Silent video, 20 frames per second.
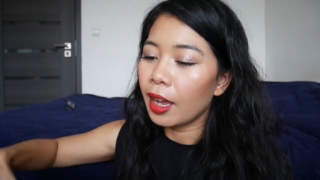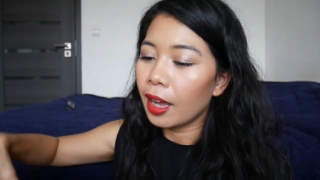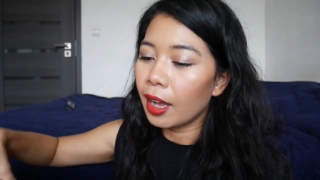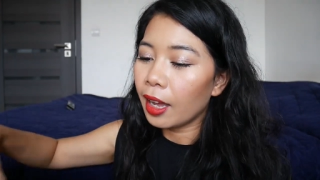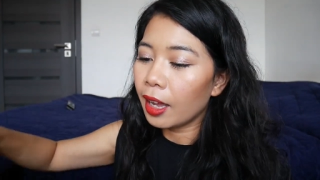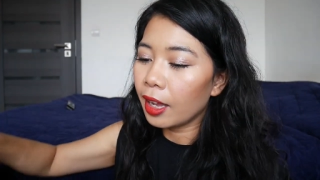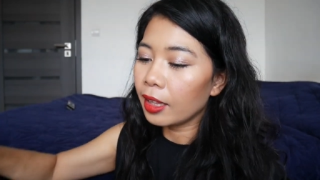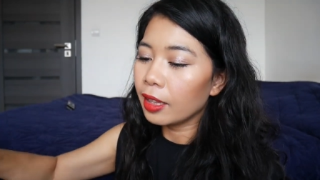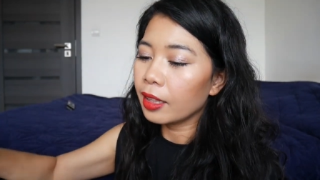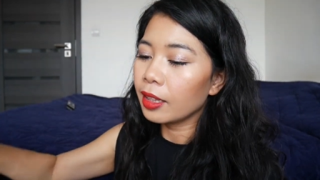
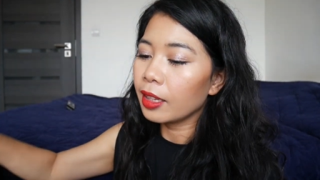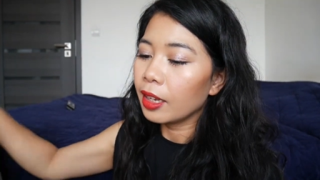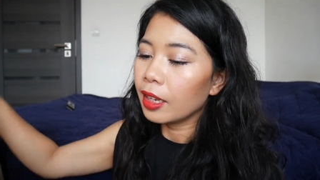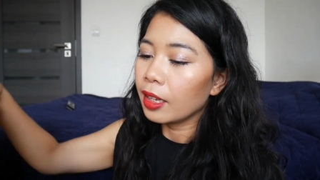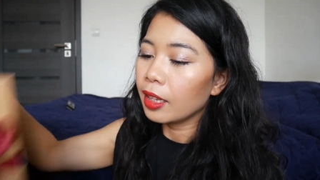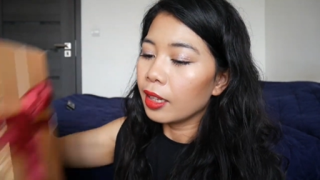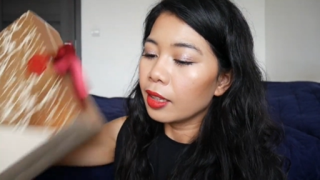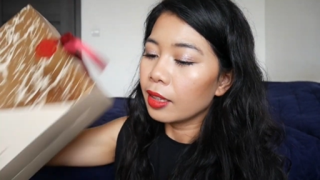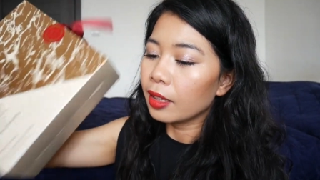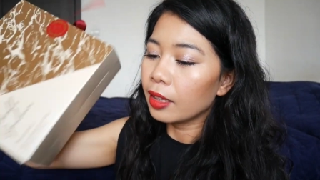and
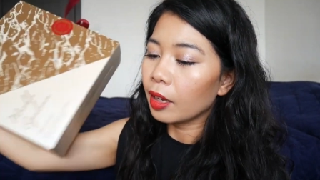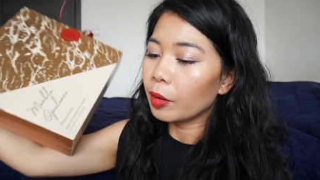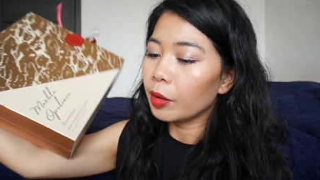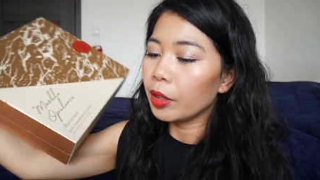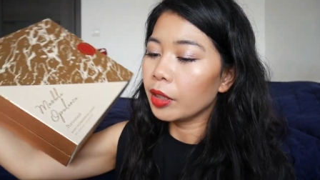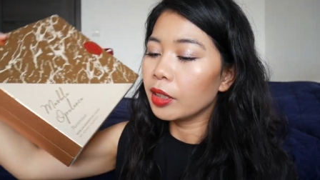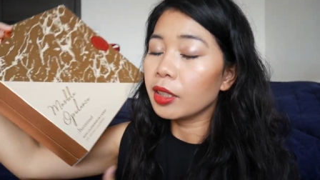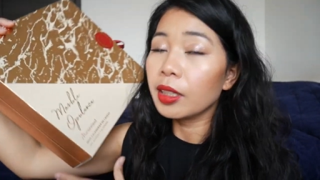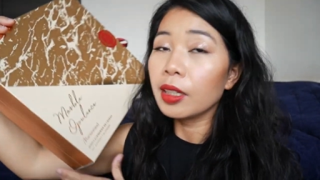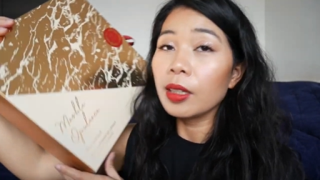the
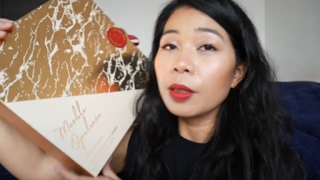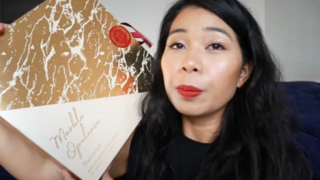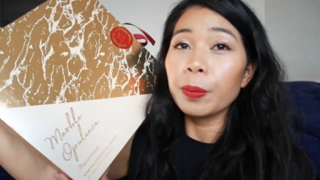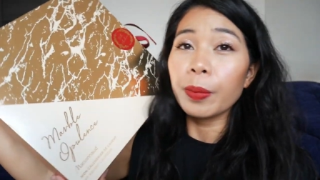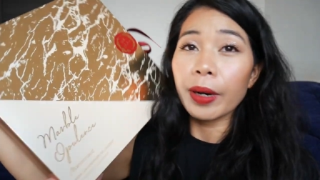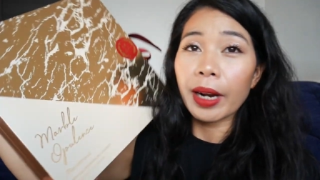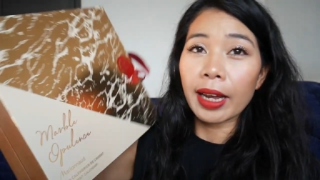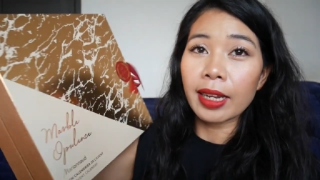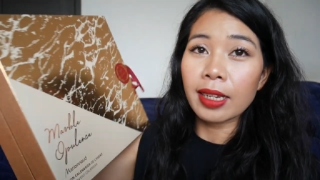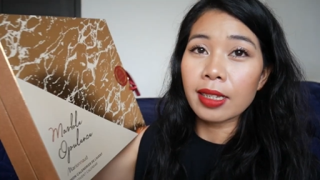original
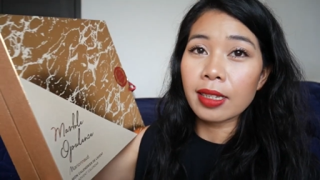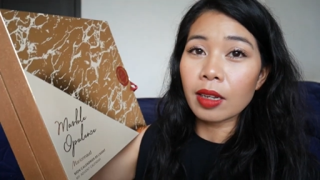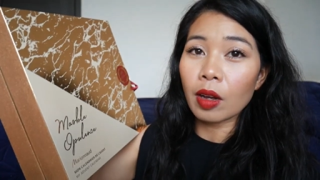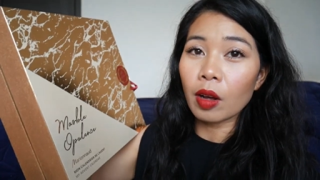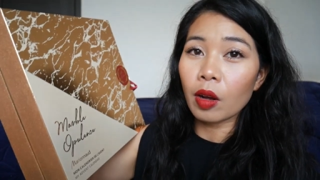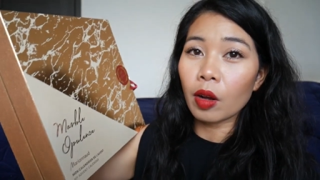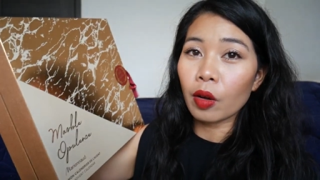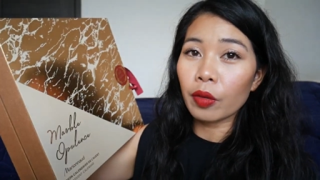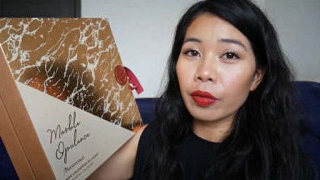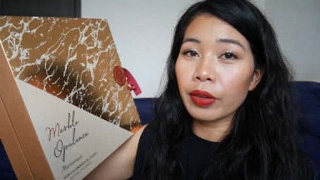price
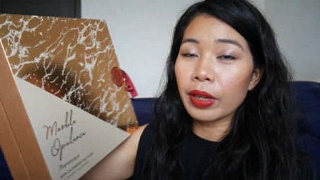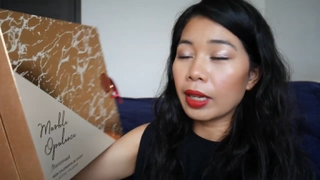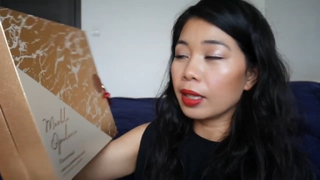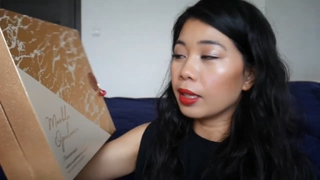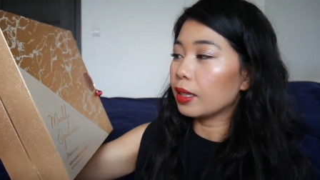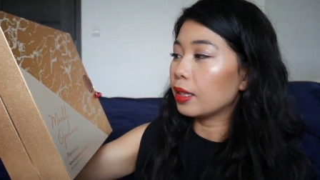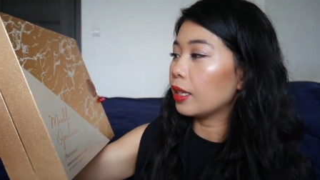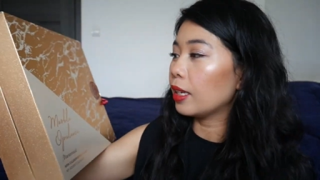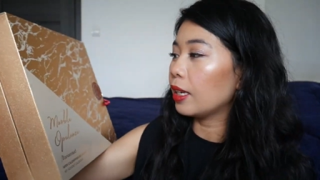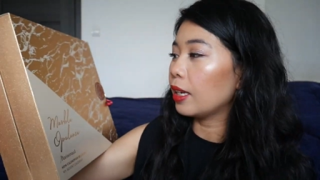of
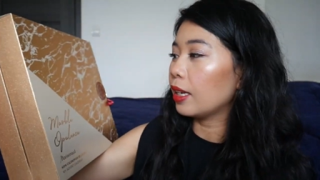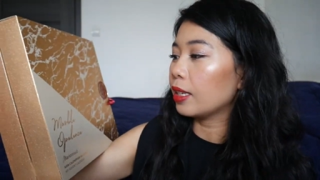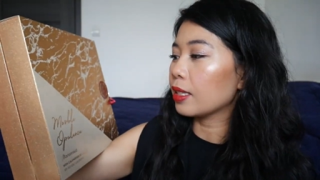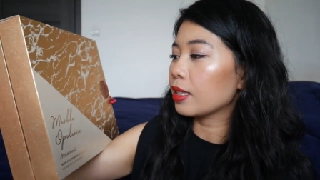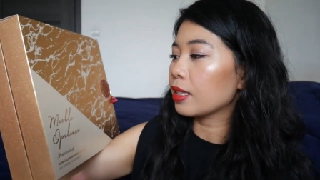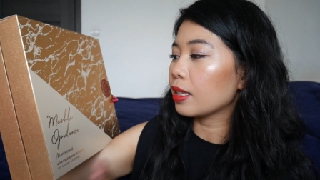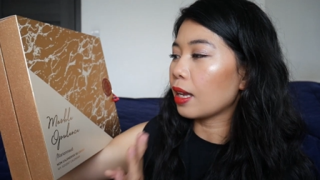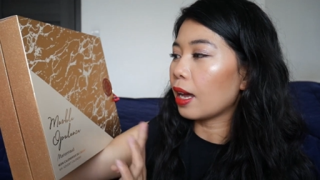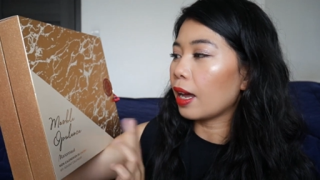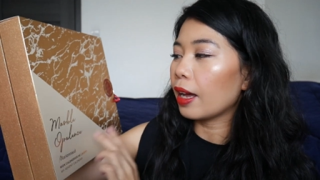
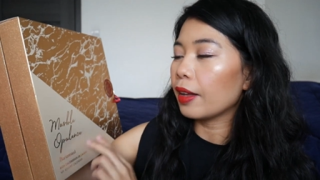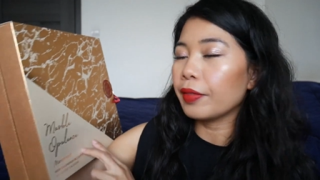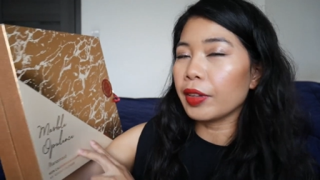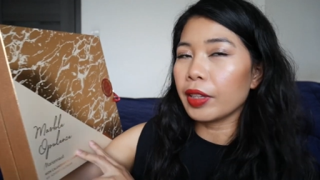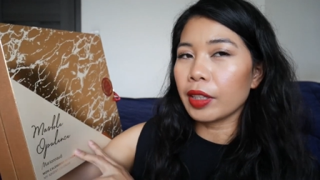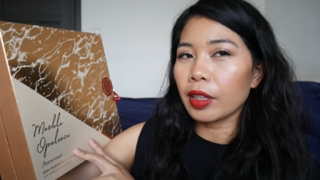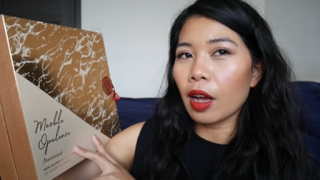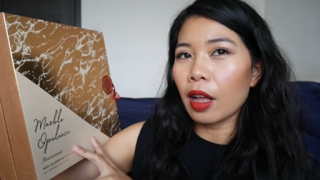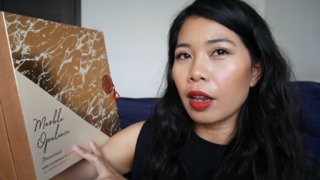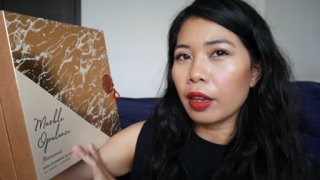this
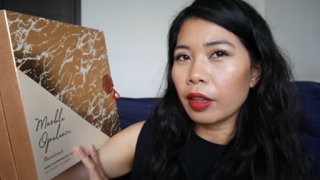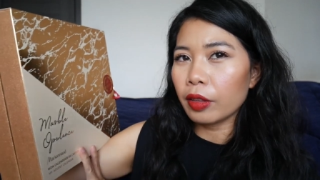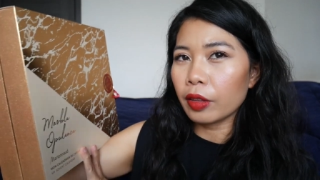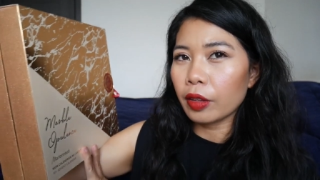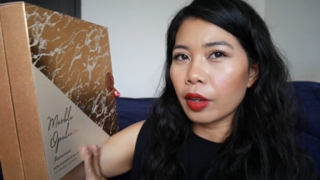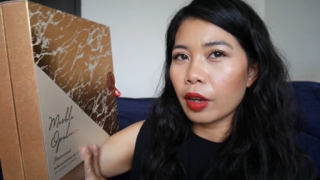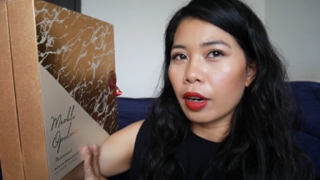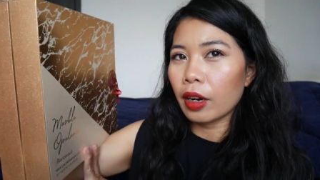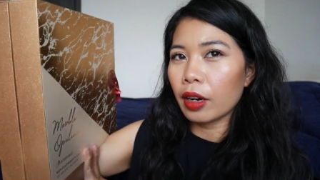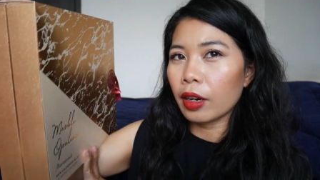advent
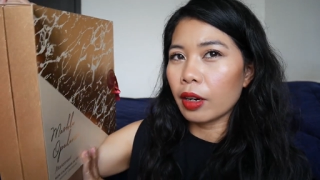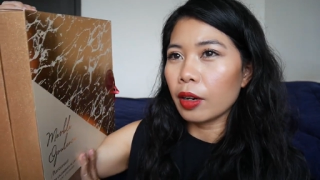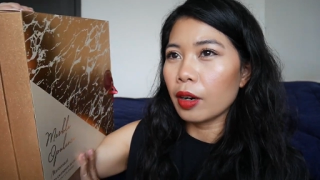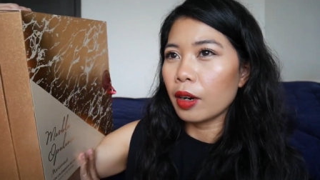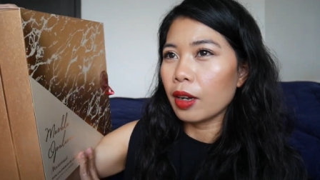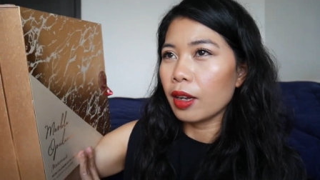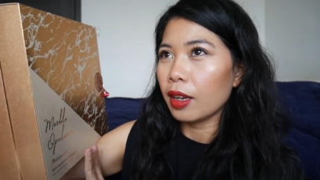calendar,